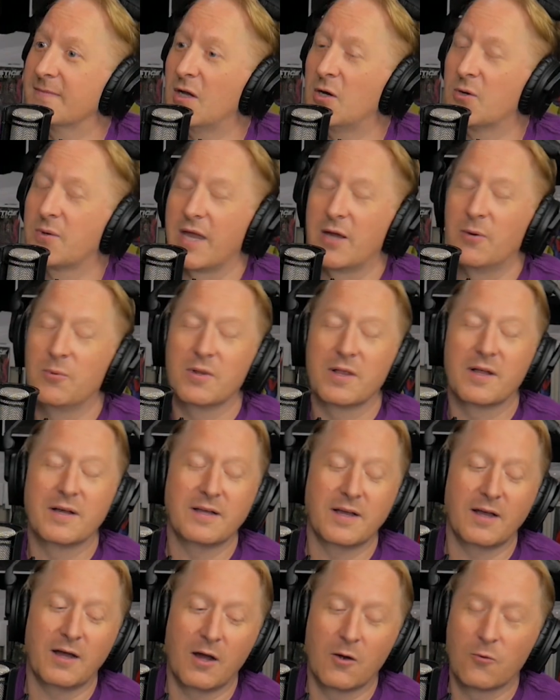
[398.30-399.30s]
Okay,
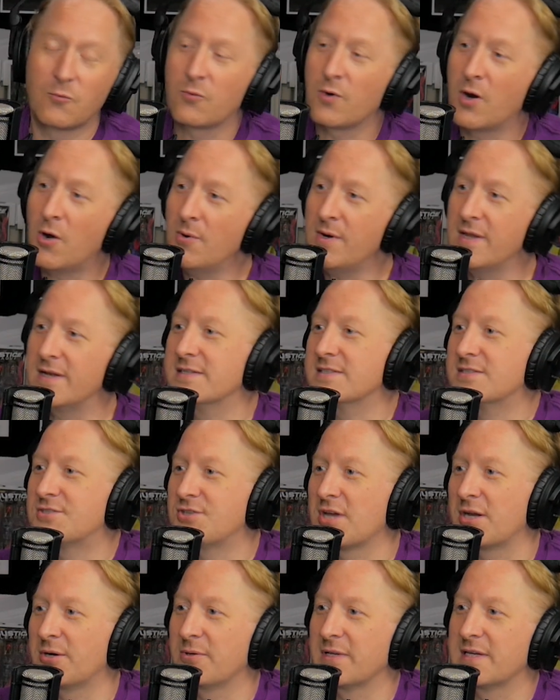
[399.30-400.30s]
well, a Ronin is
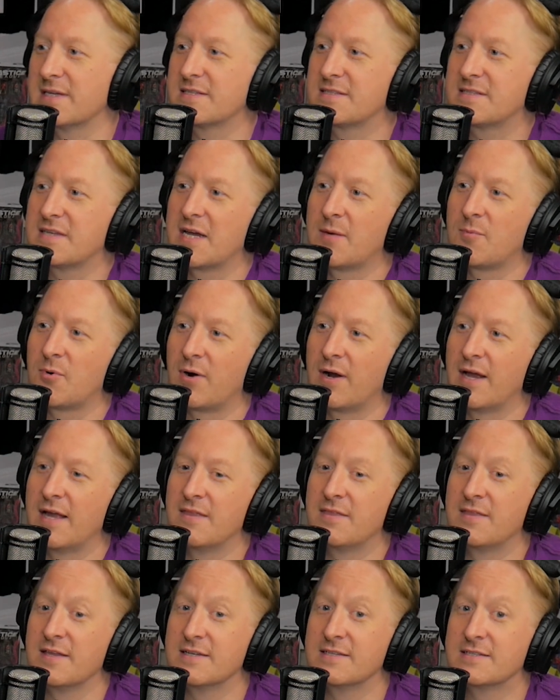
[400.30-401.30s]
generally a samurai
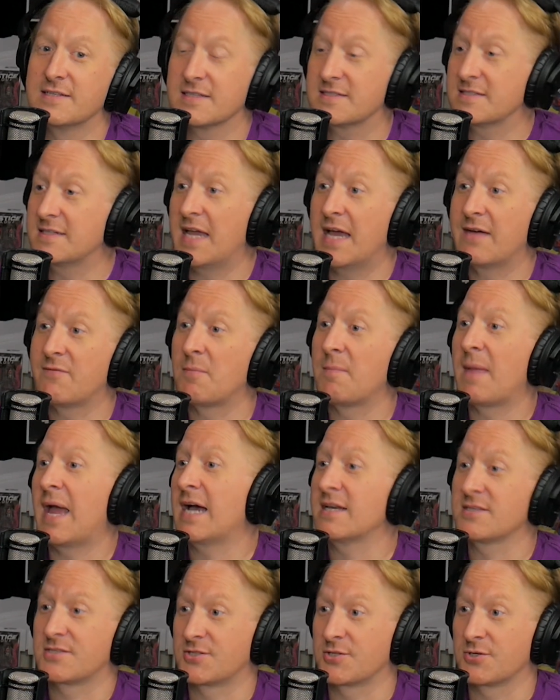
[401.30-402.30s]
that doesn't have a
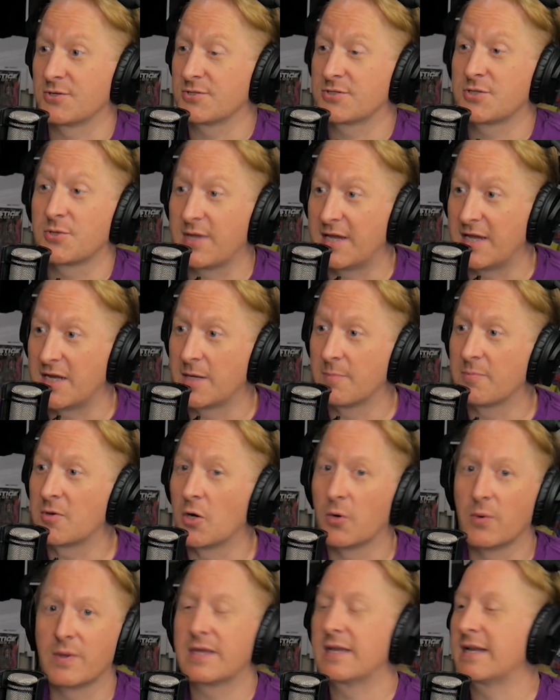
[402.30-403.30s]
master, so they end up
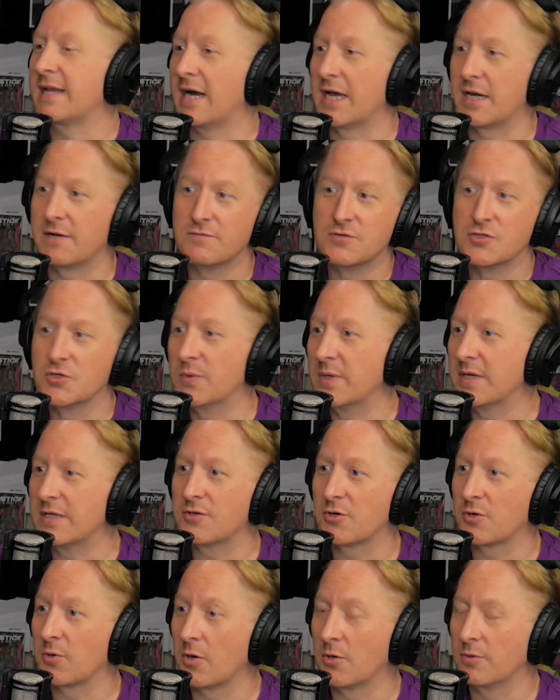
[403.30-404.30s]
going and kind of doing
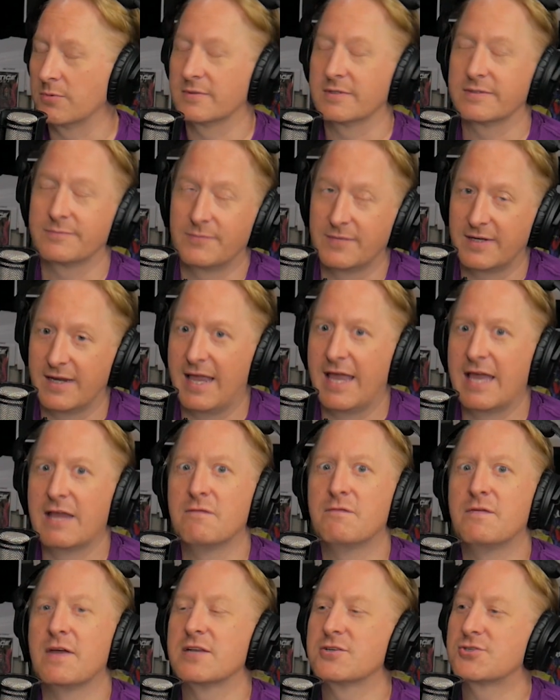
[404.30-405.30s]
their own
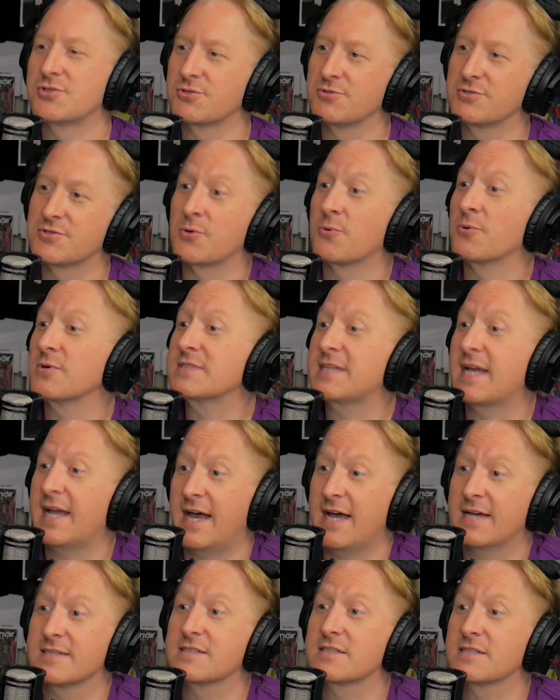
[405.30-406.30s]
adventures or
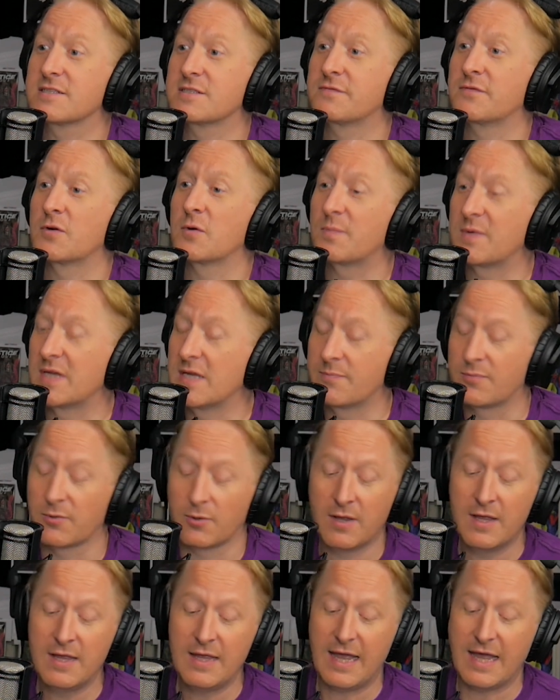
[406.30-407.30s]
tasks for
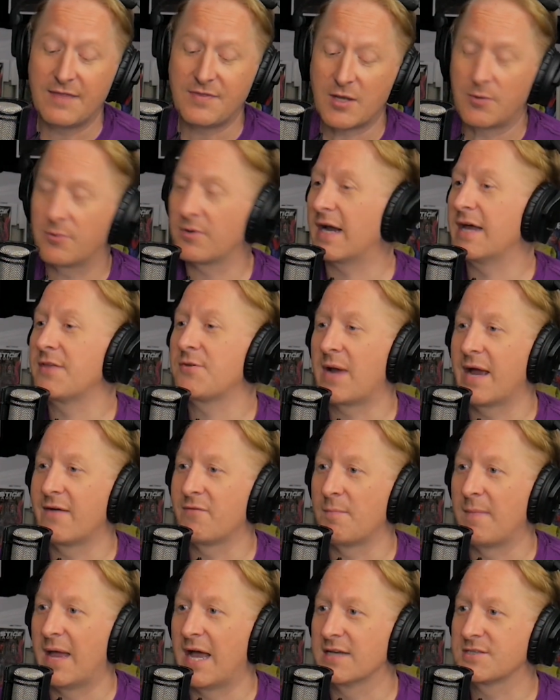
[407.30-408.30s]
people. And they would either have
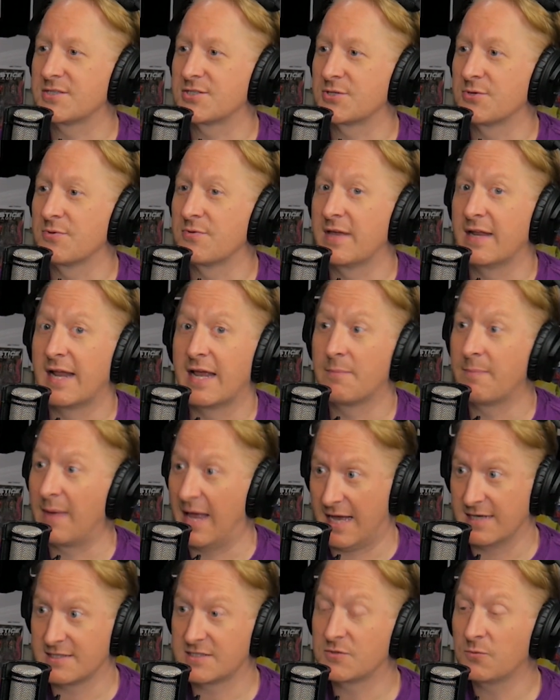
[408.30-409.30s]
a master that had
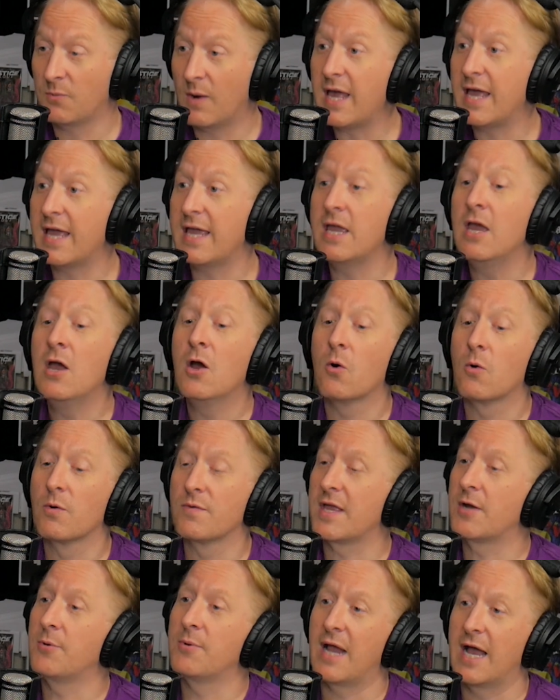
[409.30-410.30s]
passed away, or
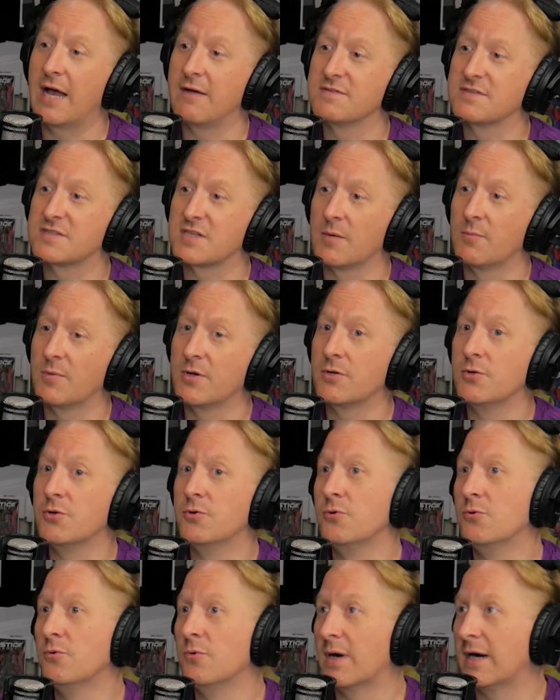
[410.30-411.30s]
they would have someone
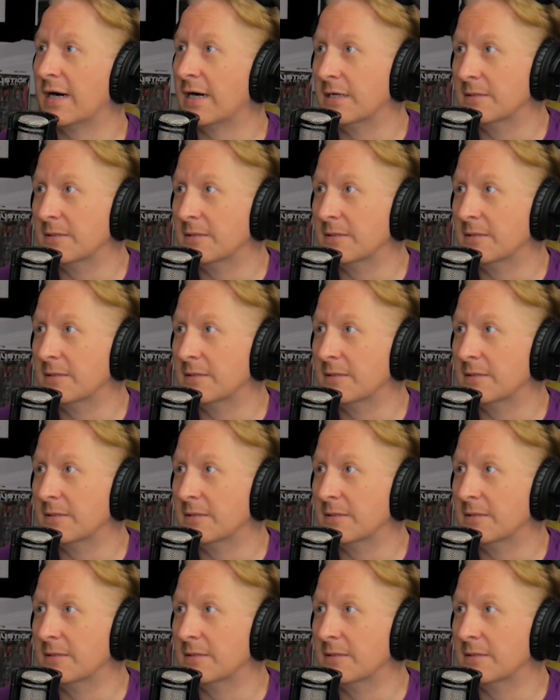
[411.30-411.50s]
who